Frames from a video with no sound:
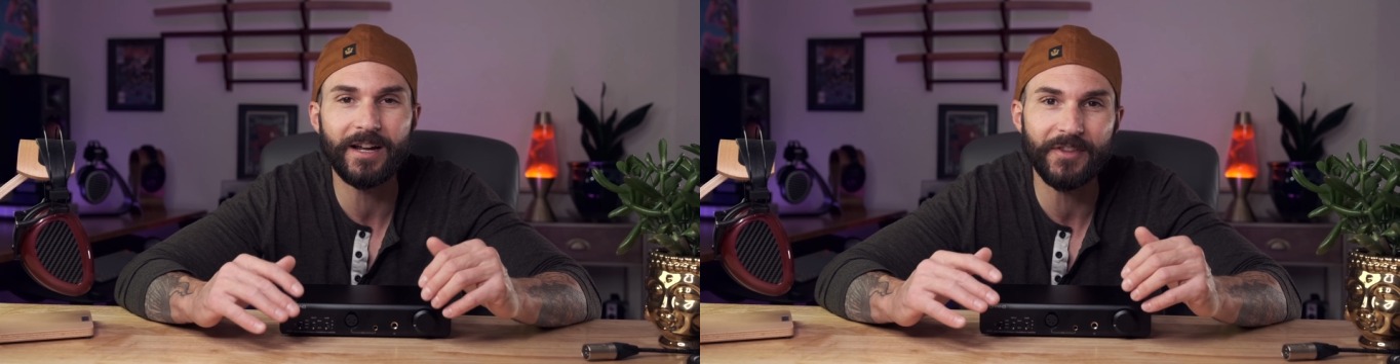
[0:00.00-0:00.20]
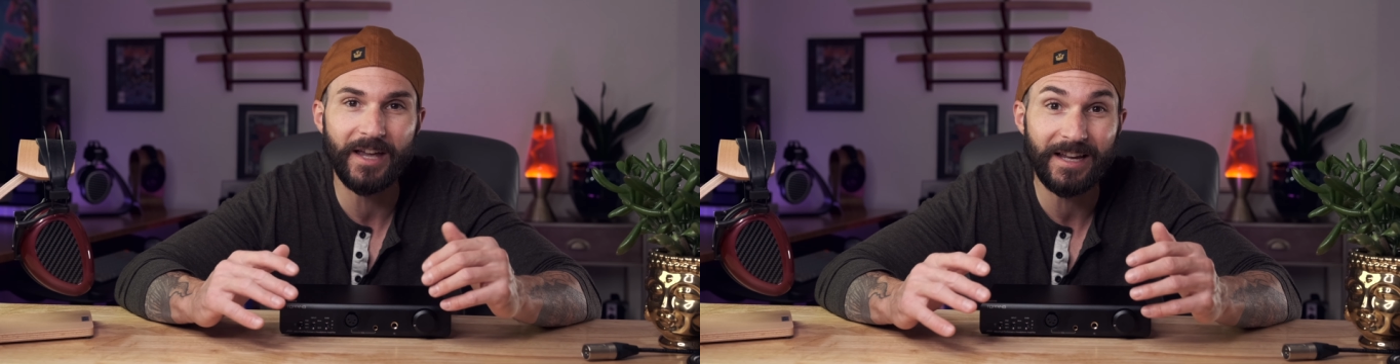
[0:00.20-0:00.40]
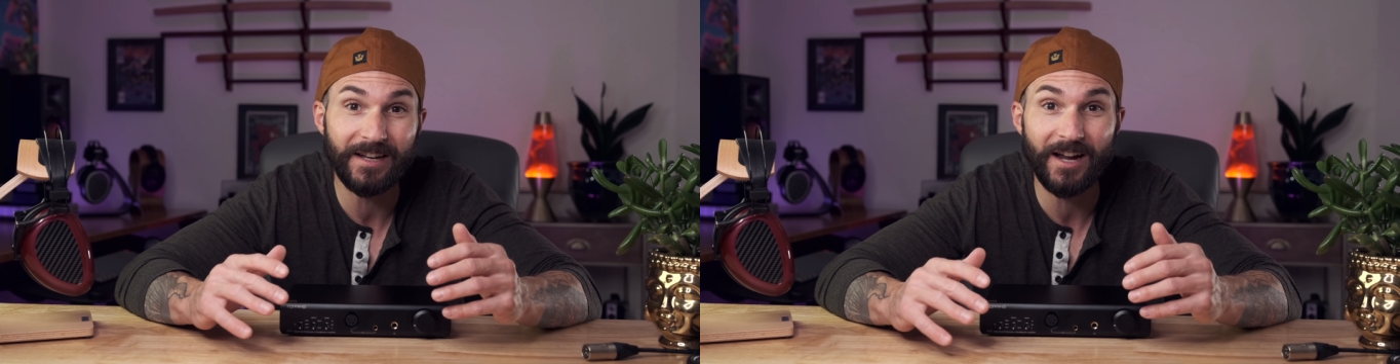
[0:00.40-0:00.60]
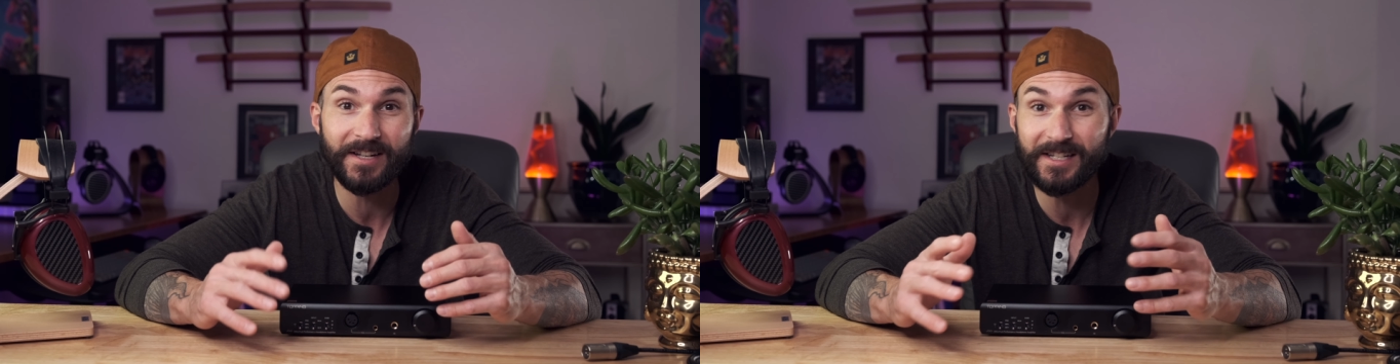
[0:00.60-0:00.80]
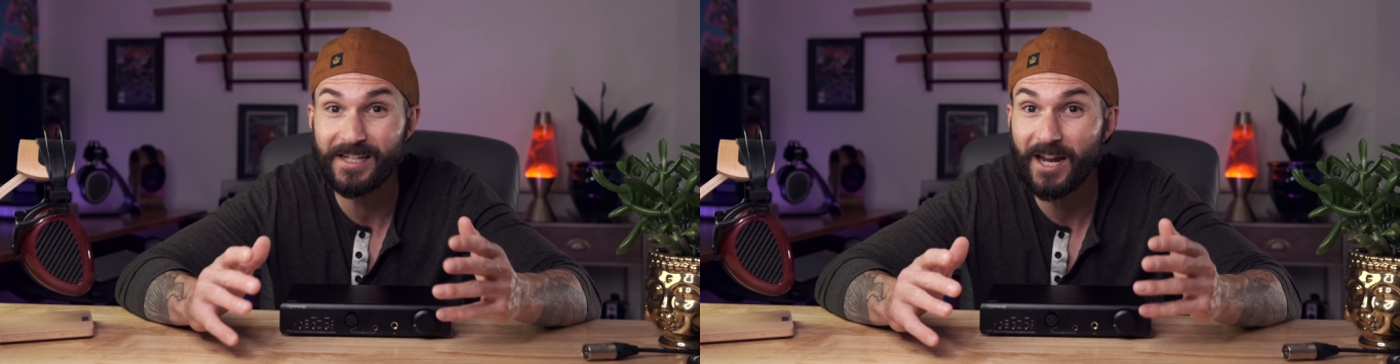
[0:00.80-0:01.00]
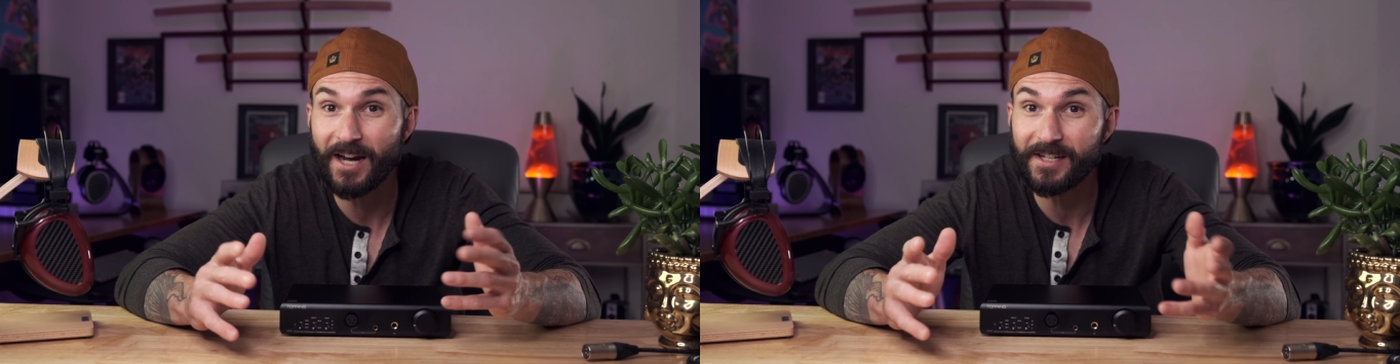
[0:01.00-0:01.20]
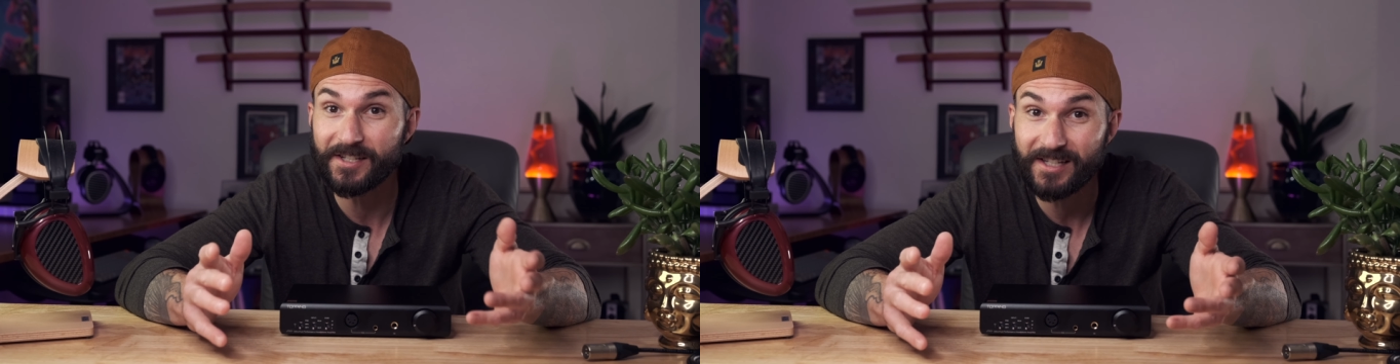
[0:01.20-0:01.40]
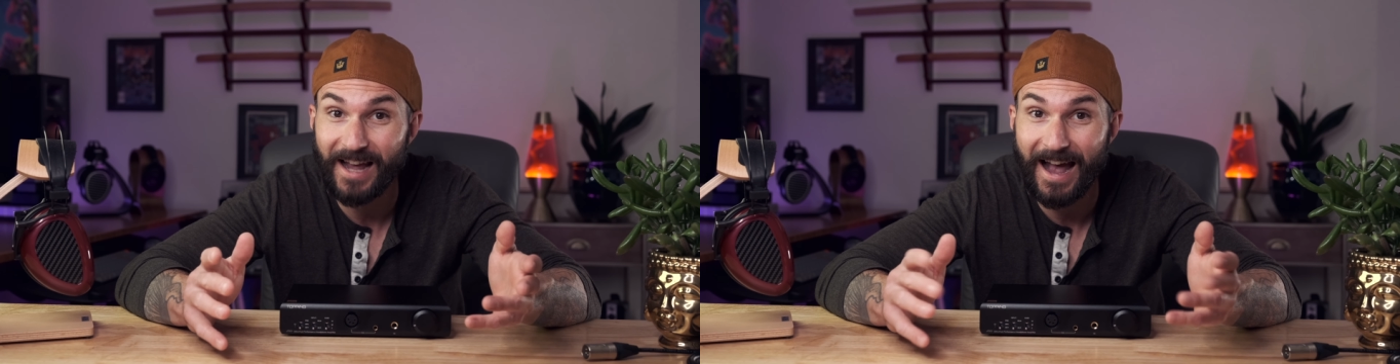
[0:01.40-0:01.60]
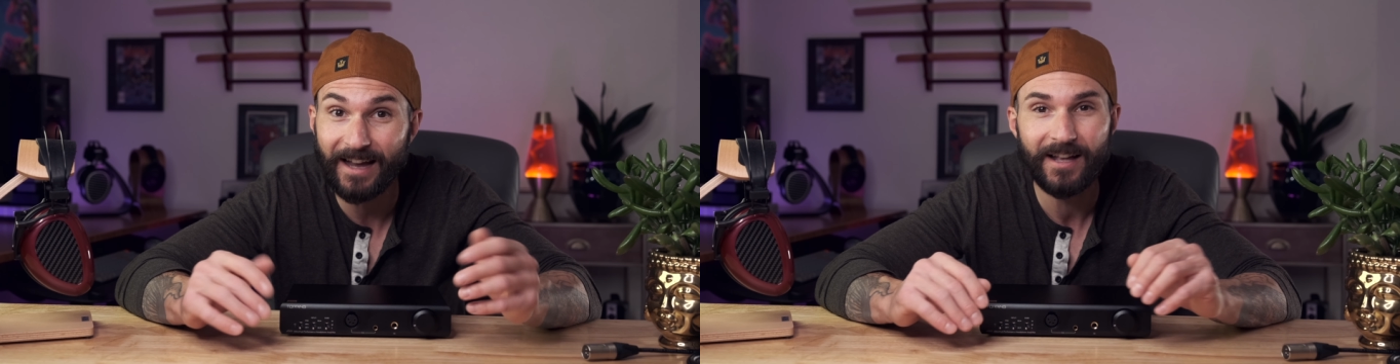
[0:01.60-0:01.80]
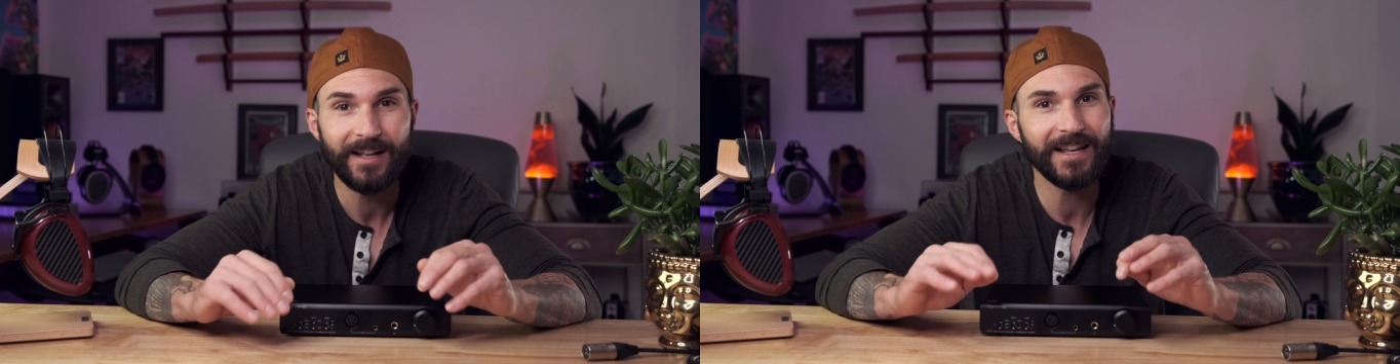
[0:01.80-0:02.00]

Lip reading: and the A90-D90 stack